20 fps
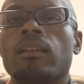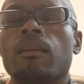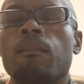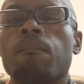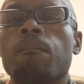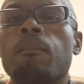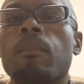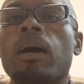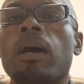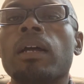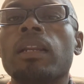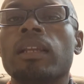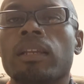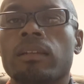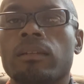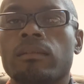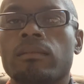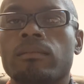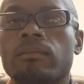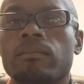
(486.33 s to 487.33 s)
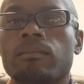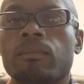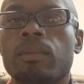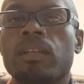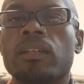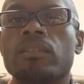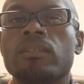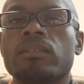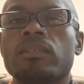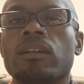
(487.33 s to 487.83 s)
money,
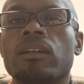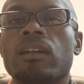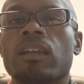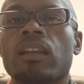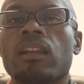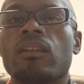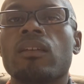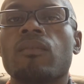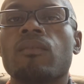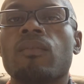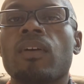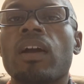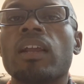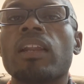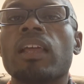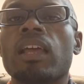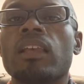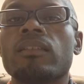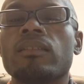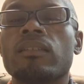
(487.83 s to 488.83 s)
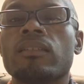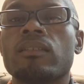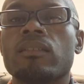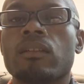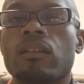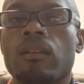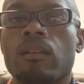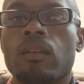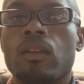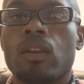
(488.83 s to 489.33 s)
being stuck in your
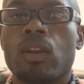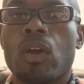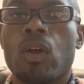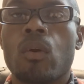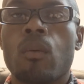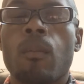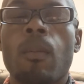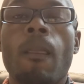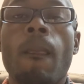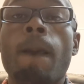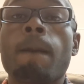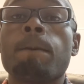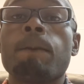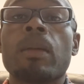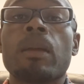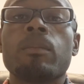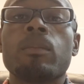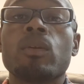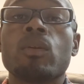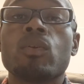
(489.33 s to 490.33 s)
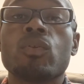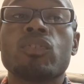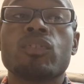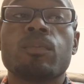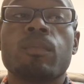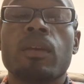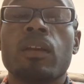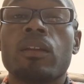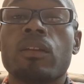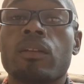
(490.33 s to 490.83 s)
finances, maybe you're a
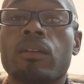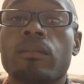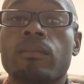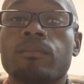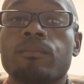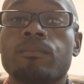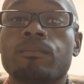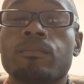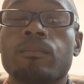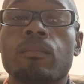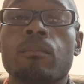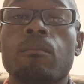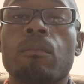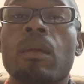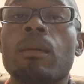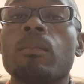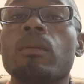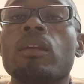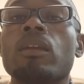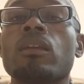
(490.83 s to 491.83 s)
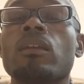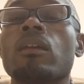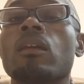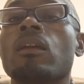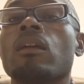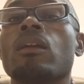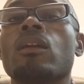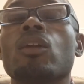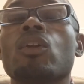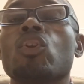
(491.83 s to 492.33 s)
spender, maybe
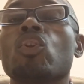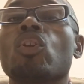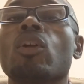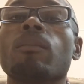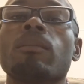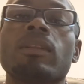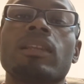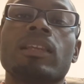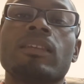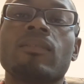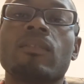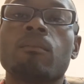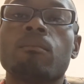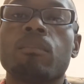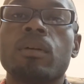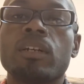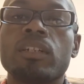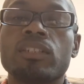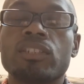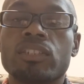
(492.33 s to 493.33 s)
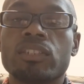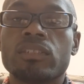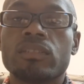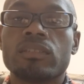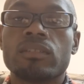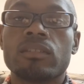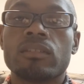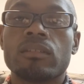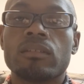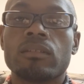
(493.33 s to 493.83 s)
you don't believe in
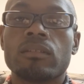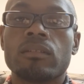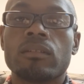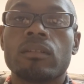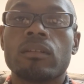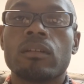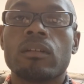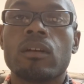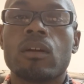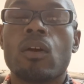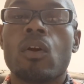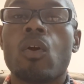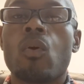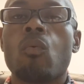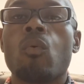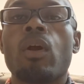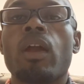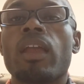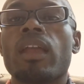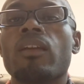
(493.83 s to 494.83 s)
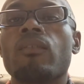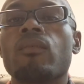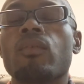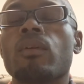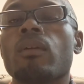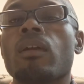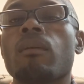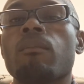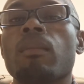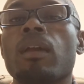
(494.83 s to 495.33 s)
budgets, or whatever
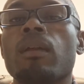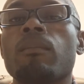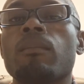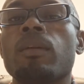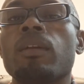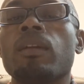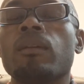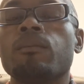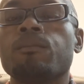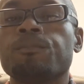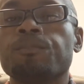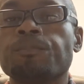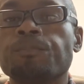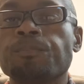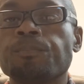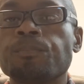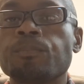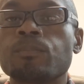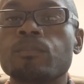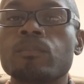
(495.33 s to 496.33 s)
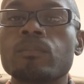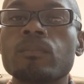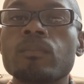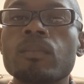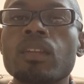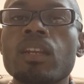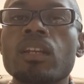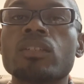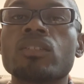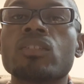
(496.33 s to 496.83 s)
it may be.
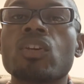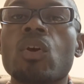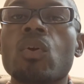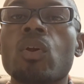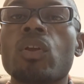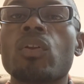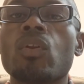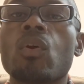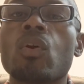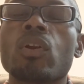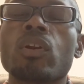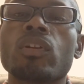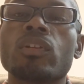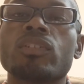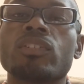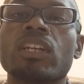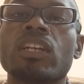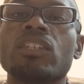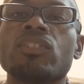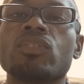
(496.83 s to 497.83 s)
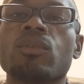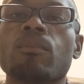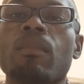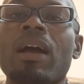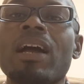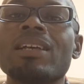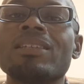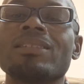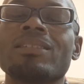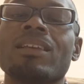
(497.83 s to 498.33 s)
So in order to change your
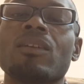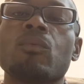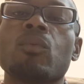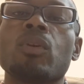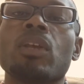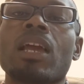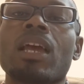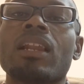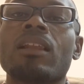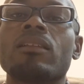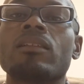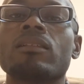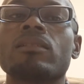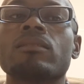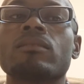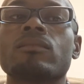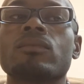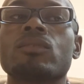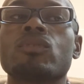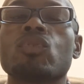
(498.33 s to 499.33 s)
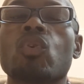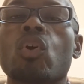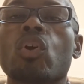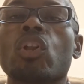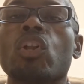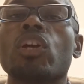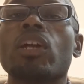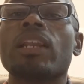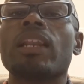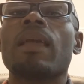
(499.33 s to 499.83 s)
mindset, we gotta
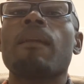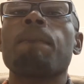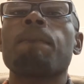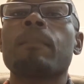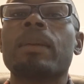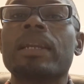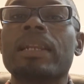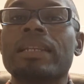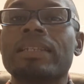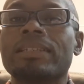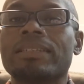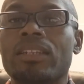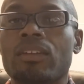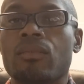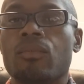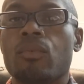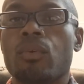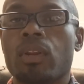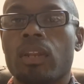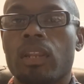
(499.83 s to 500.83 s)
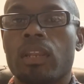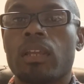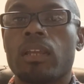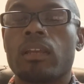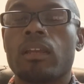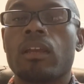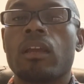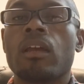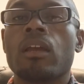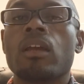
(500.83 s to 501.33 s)
start looking at money differently.
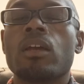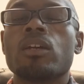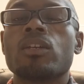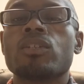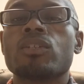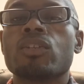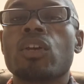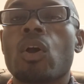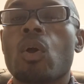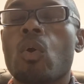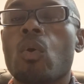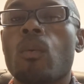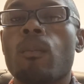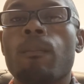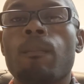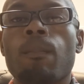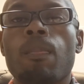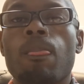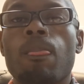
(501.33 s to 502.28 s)
So